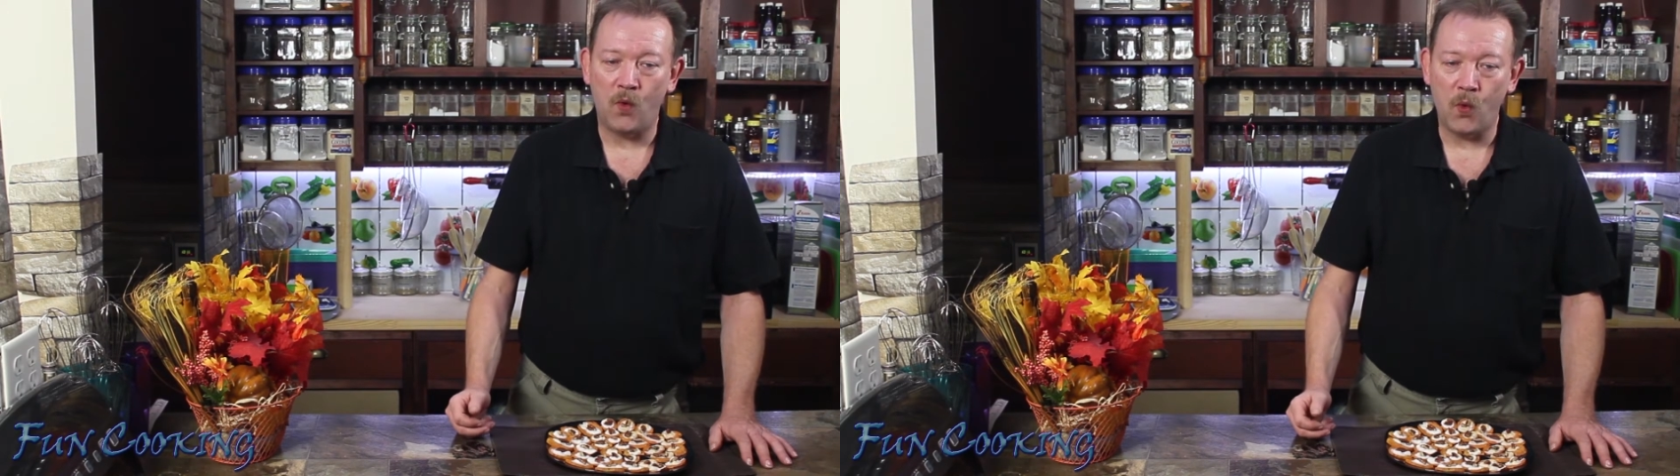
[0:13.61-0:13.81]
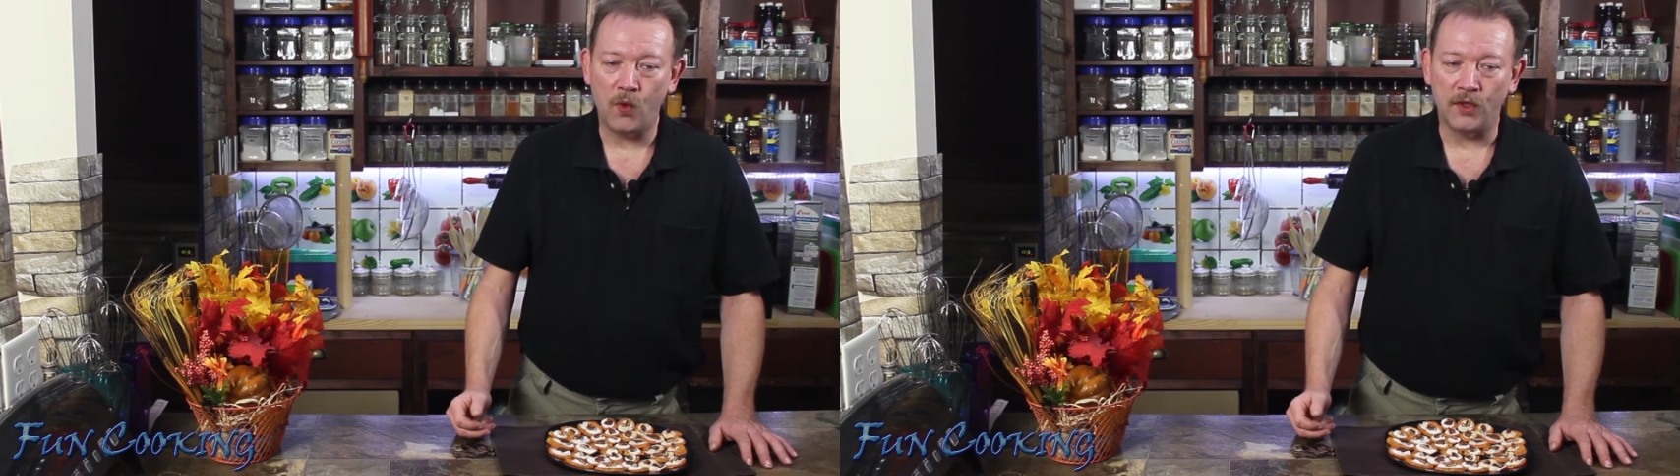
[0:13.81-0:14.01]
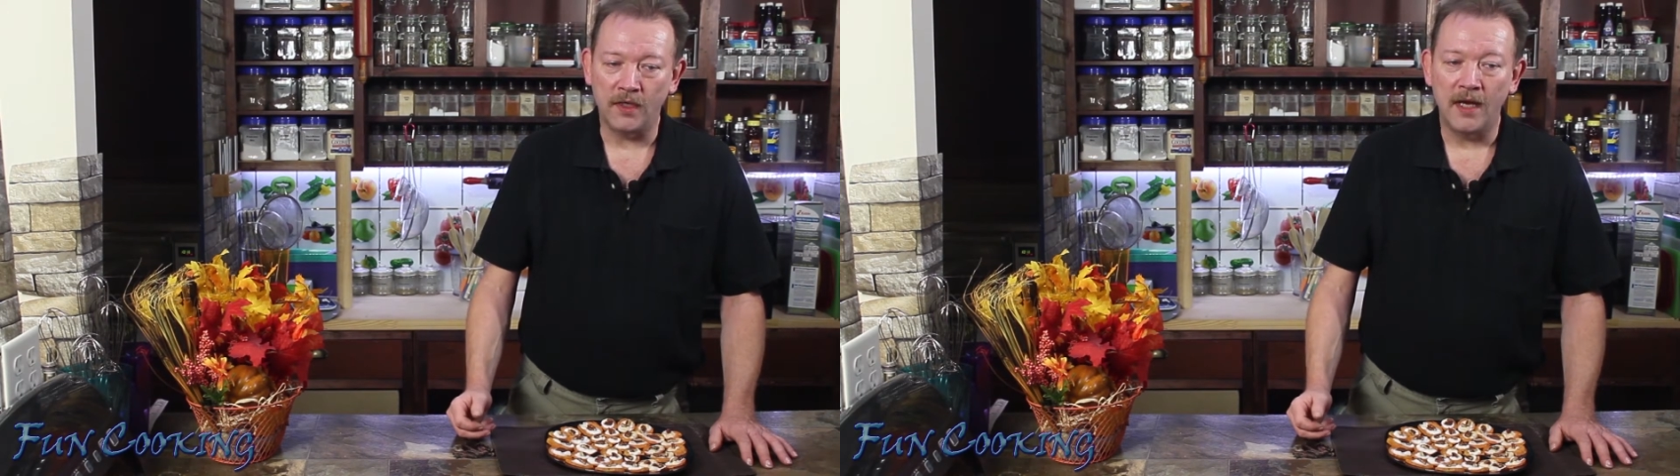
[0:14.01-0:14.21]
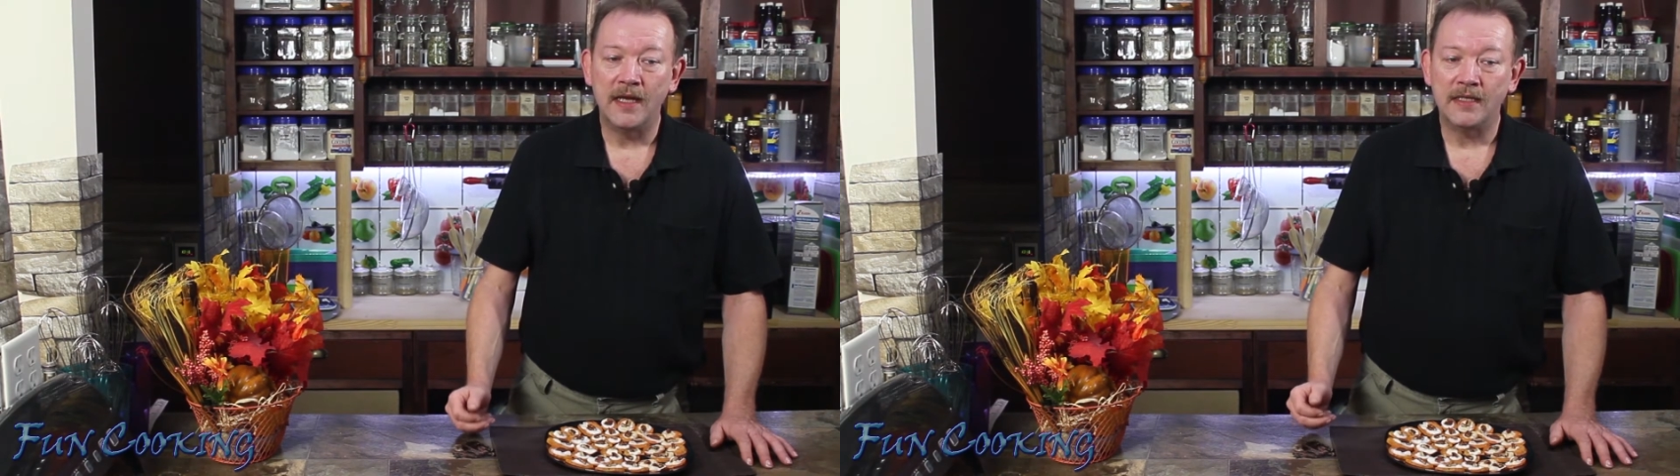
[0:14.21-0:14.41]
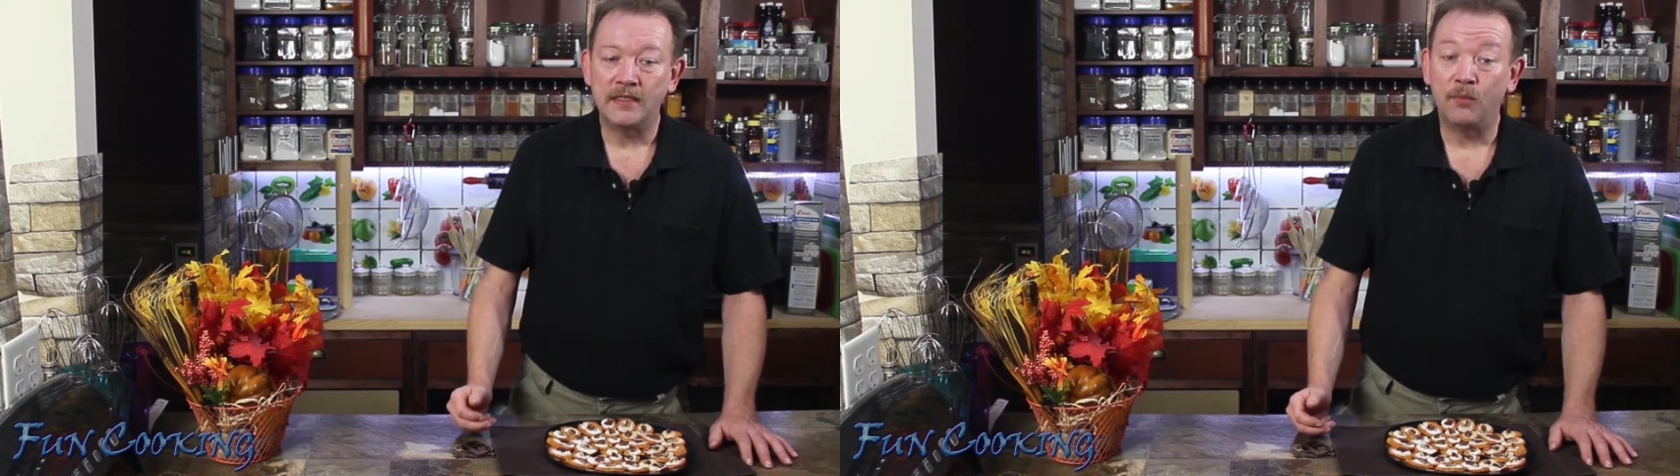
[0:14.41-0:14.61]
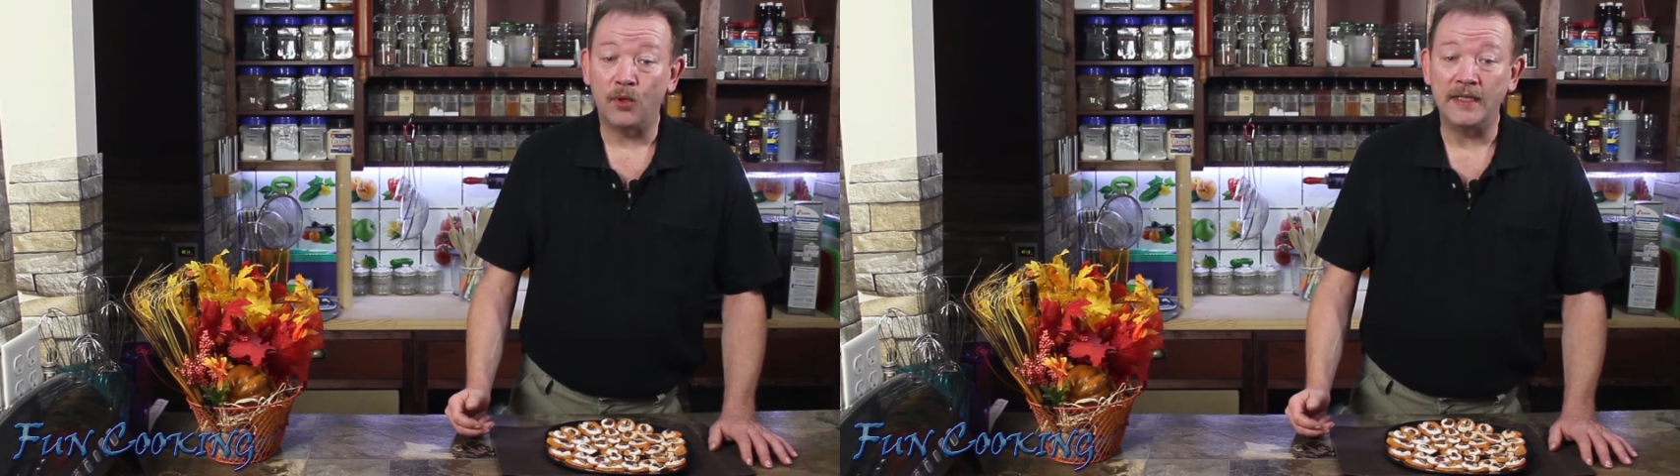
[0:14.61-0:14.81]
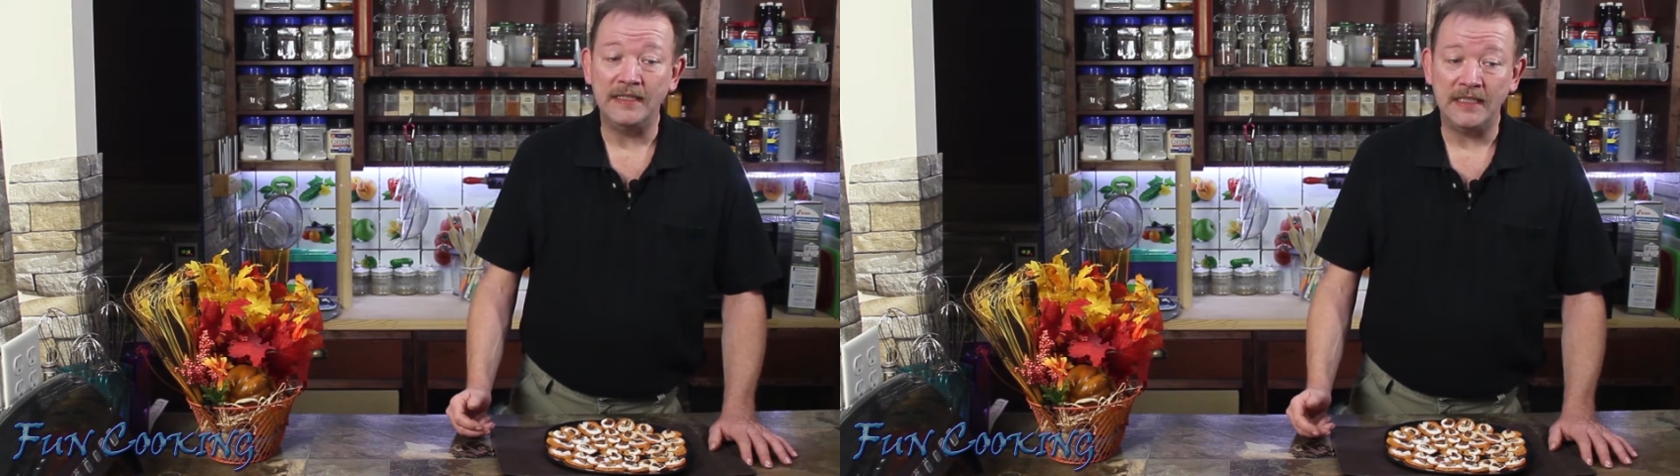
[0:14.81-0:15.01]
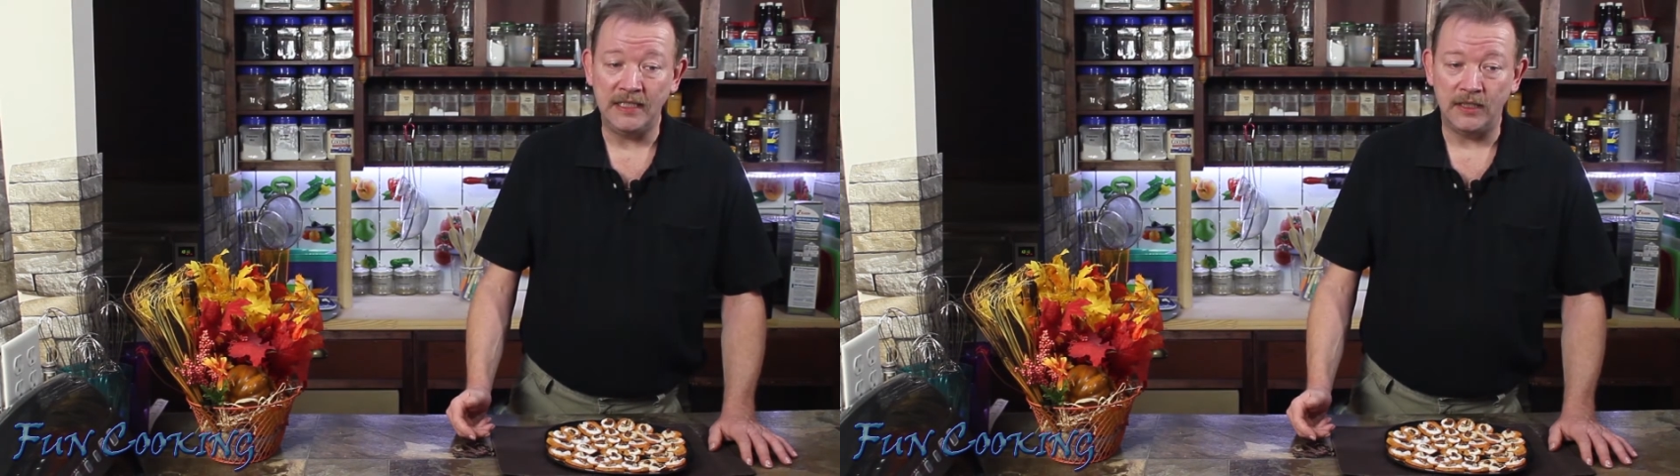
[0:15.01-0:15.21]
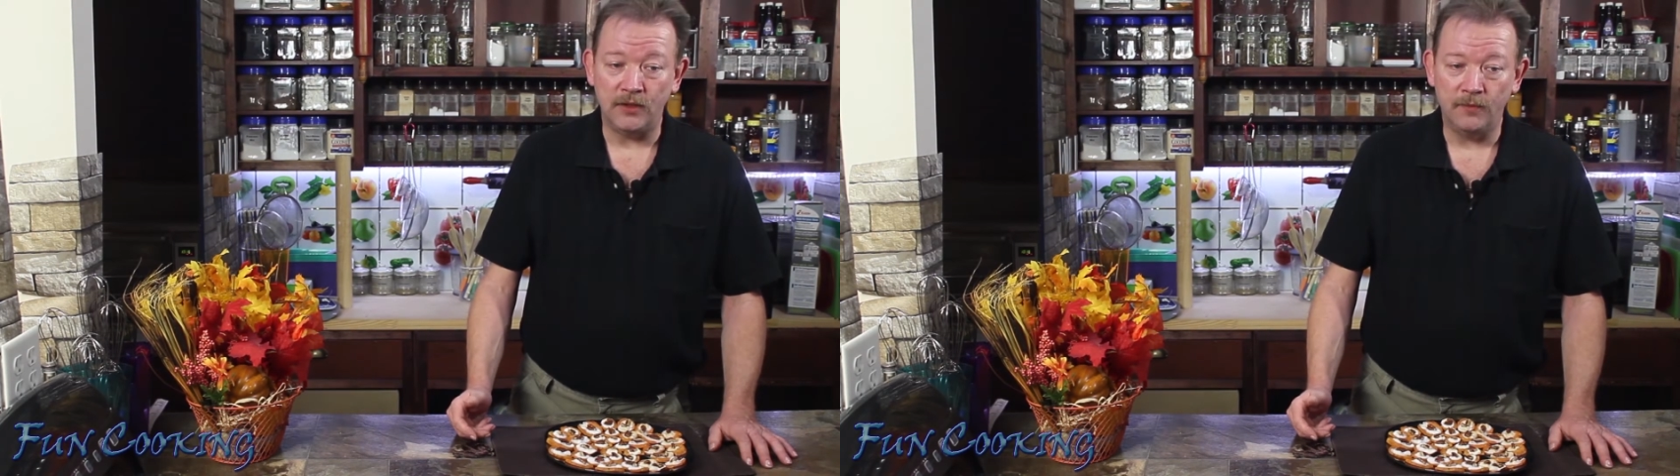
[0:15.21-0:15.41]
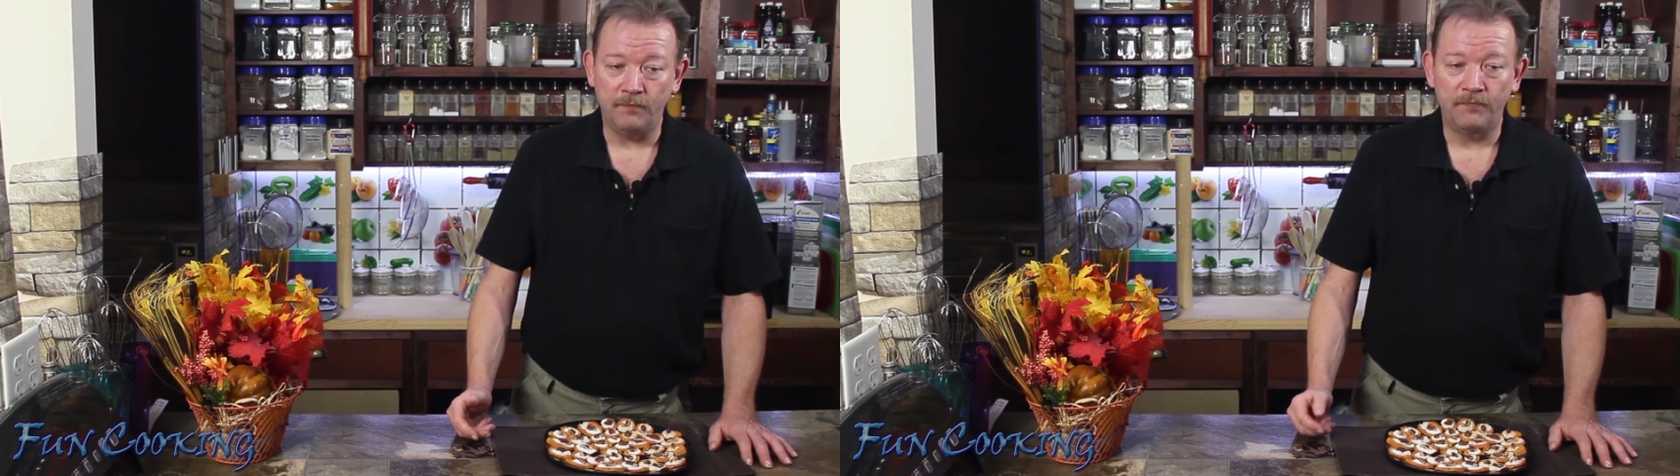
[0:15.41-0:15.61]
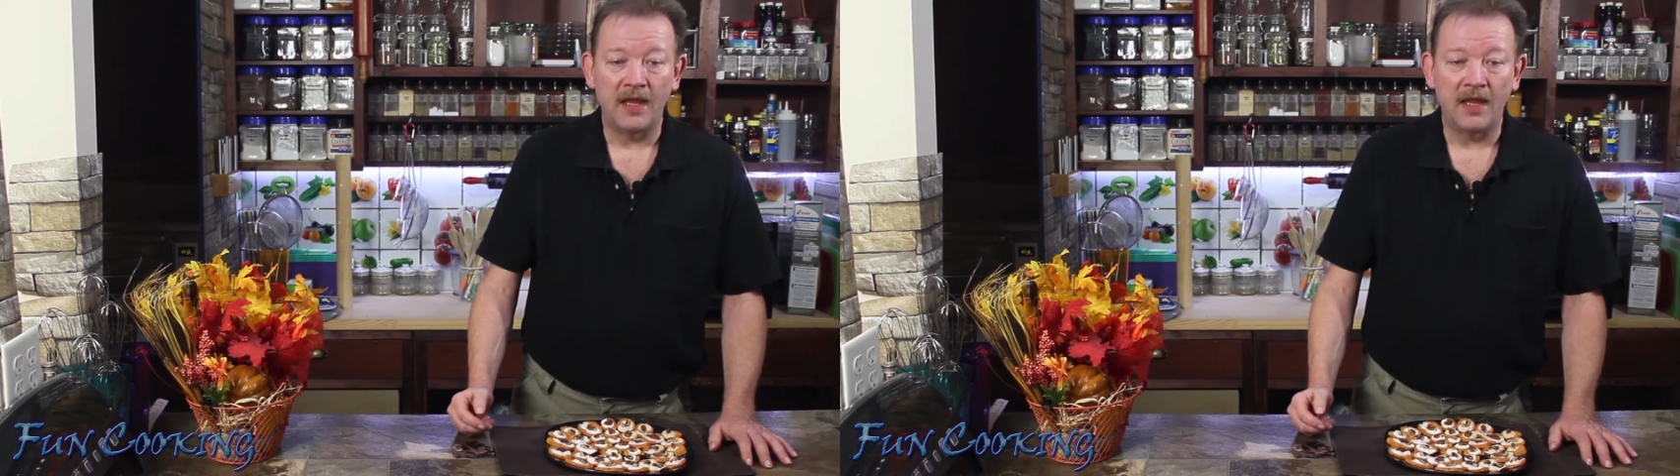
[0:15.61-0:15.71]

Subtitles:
hoarder to bring to you